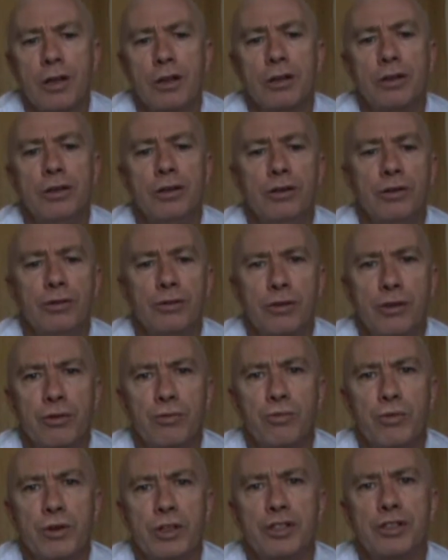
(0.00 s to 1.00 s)
the
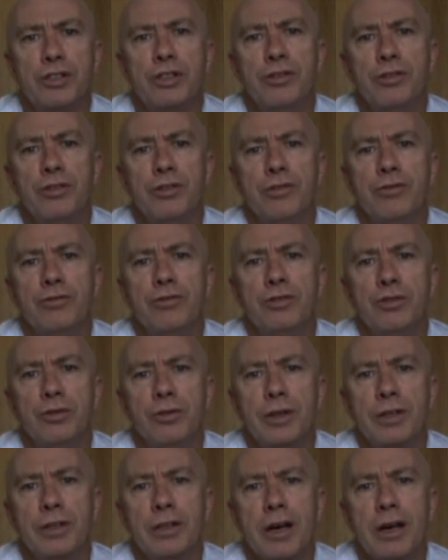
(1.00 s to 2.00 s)
risk of
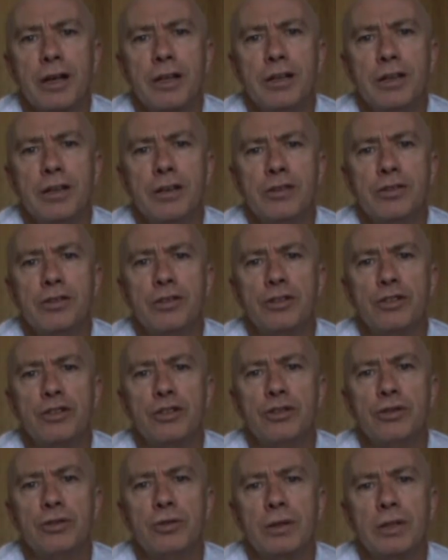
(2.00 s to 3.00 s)
doing that is that
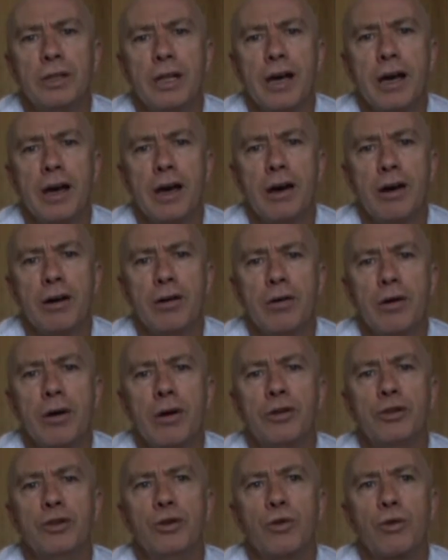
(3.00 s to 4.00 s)
you allow
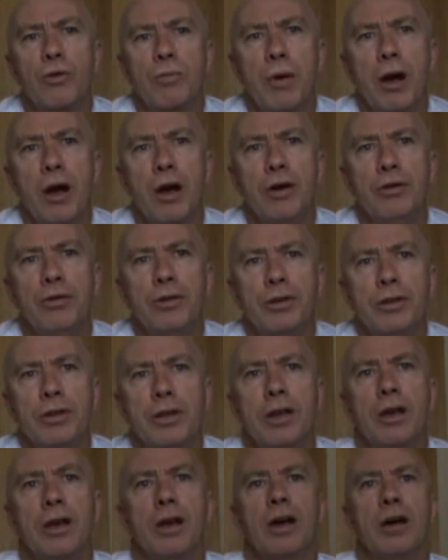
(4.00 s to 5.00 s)
your opponent
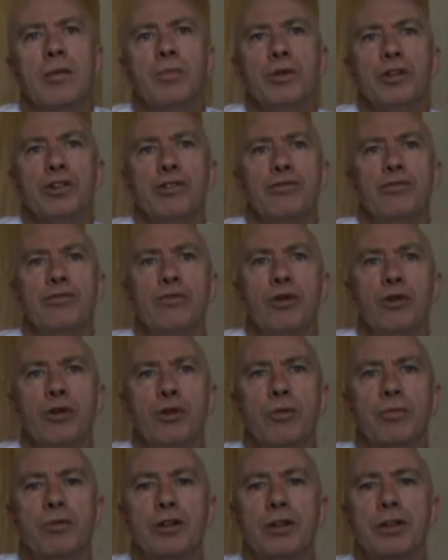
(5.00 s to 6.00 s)
a bit of
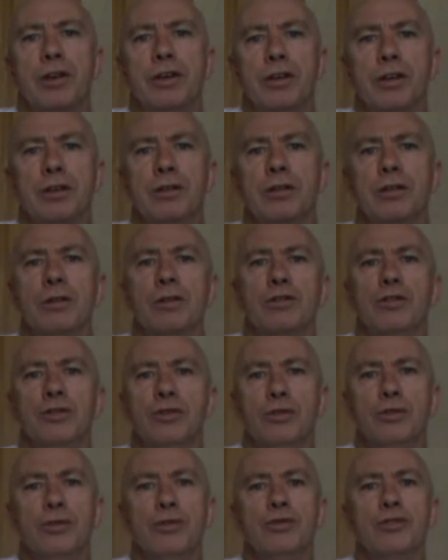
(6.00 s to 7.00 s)
room that he can
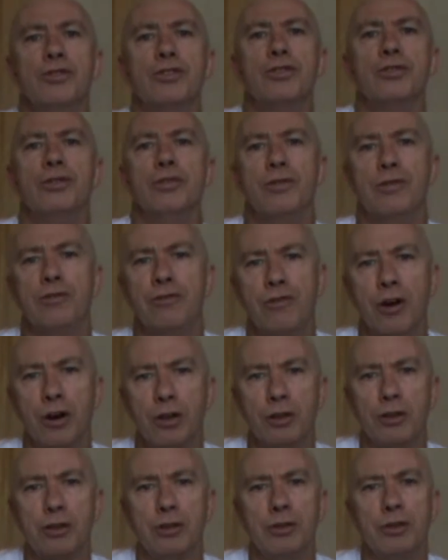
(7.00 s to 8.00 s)
use to
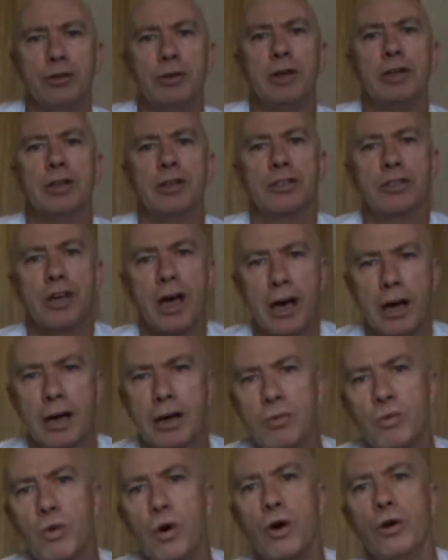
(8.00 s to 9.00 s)
follow you and attack
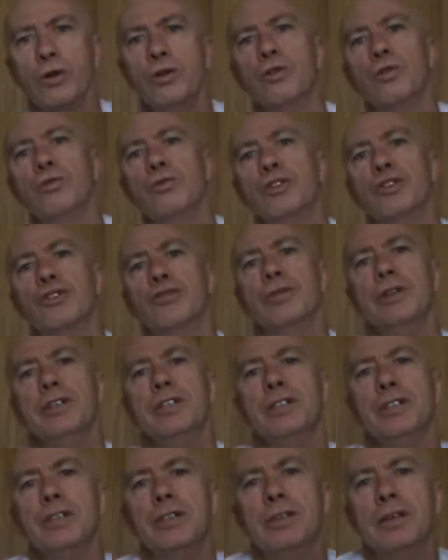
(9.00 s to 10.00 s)
while you're
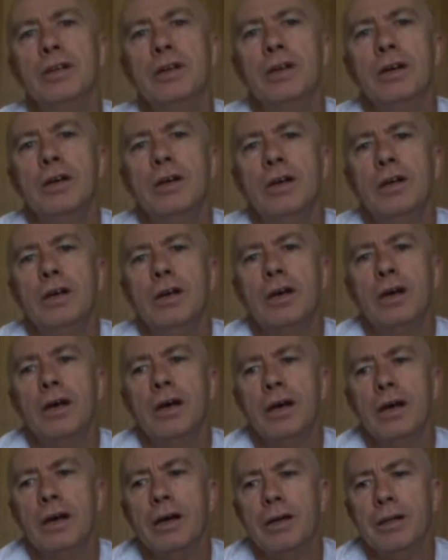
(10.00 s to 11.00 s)
retreating,
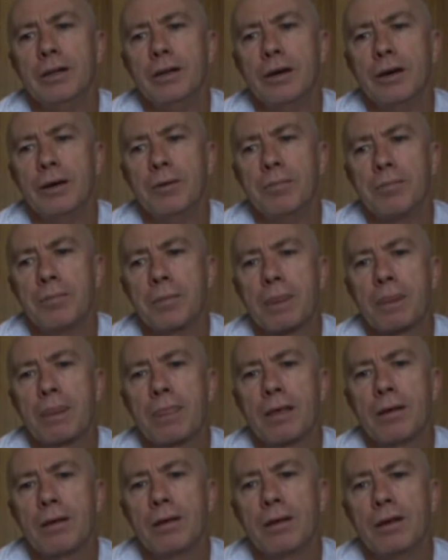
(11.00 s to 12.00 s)
and
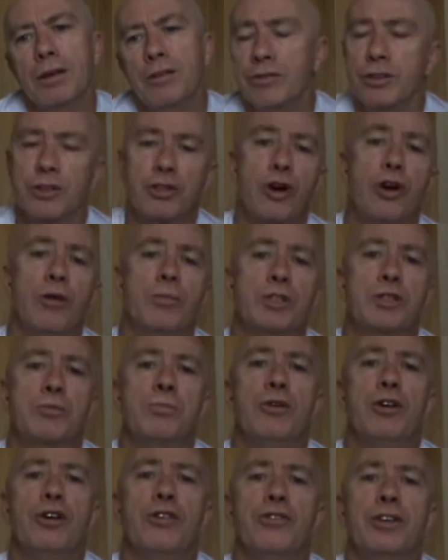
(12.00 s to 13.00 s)
if the timing's
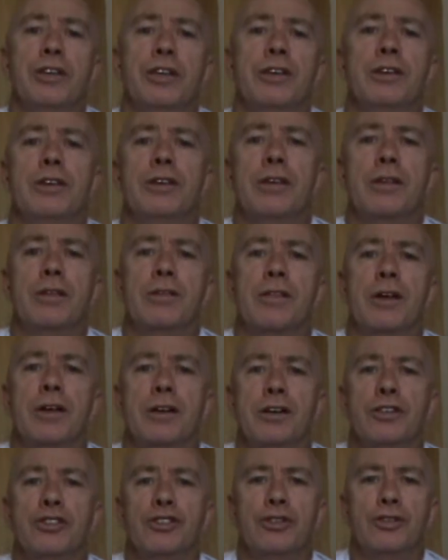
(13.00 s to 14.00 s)
perfect, he can get that
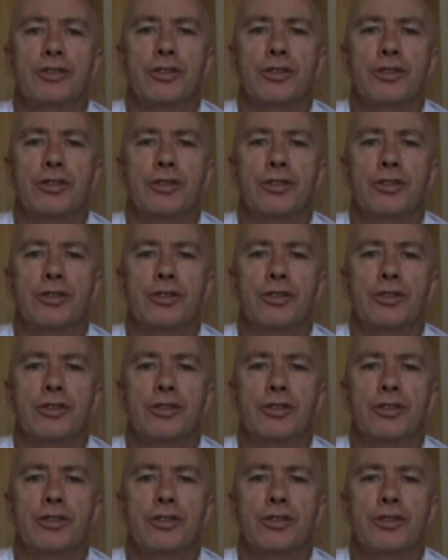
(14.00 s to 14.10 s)
as